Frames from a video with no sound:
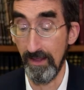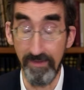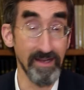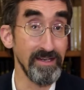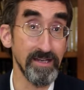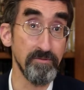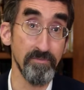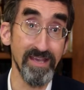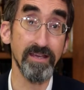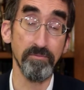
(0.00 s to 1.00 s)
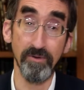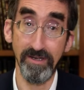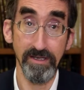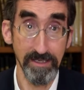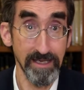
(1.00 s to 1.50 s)
Then he didn't make it,
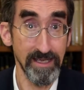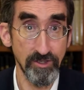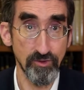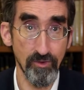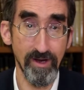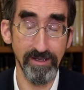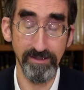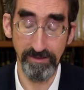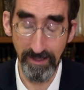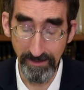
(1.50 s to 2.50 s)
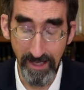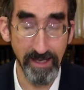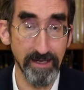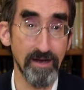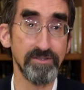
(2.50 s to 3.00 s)
but he tried
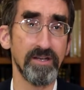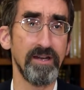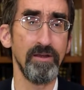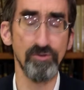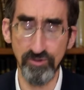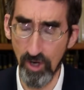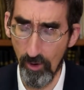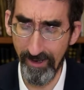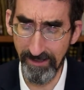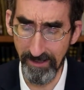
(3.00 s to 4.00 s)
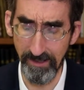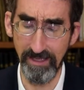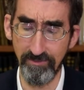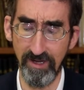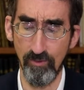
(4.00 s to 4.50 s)
Lalechet Arzachanah. He was going to the
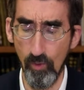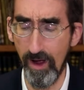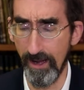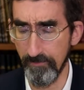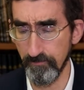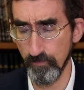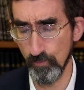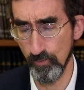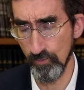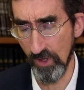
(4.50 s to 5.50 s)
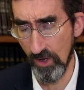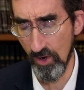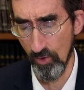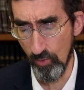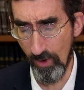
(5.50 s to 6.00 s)
land of Canaan. Why?
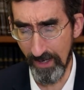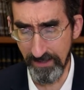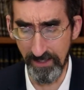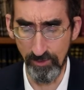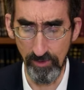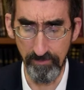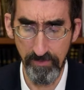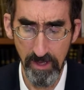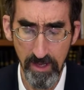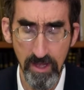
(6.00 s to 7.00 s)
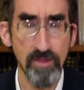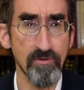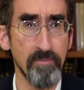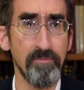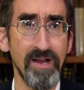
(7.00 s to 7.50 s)
Why did he do it?
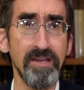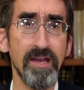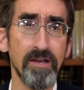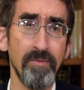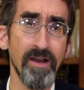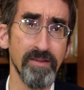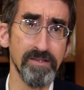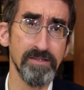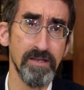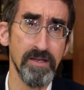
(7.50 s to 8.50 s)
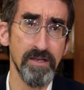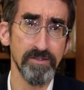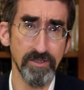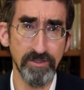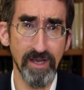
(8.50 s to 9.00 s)
Ramban Nachmanides
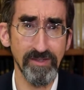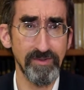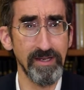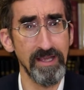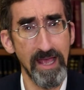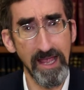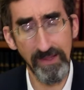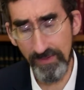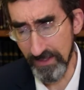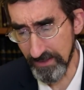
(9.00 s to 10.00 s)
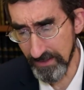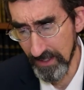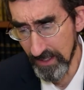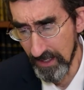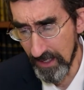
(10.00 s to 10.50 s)
suggests that he had this,
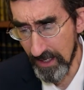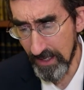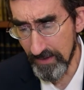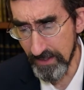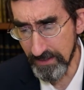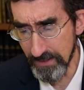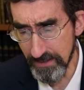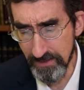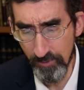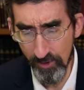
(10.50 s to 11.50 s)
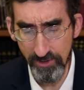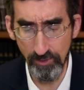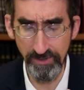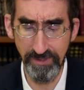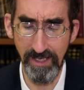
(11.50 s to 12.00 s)
uh, this
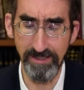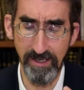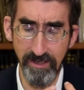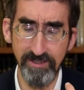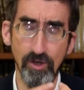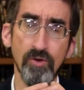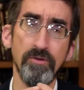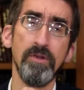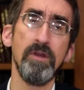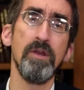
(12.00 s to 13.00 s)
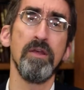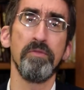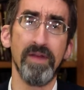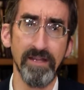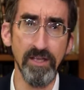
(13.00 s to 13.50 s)
spiritual sense on his own
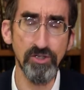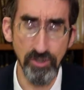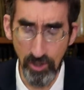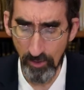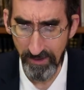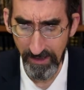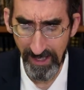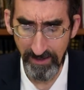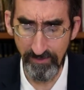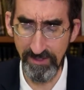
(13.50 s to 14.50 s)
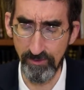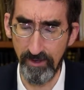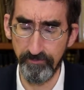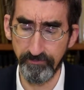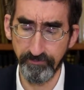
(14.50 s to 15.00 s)
that he should go to the land of Israel.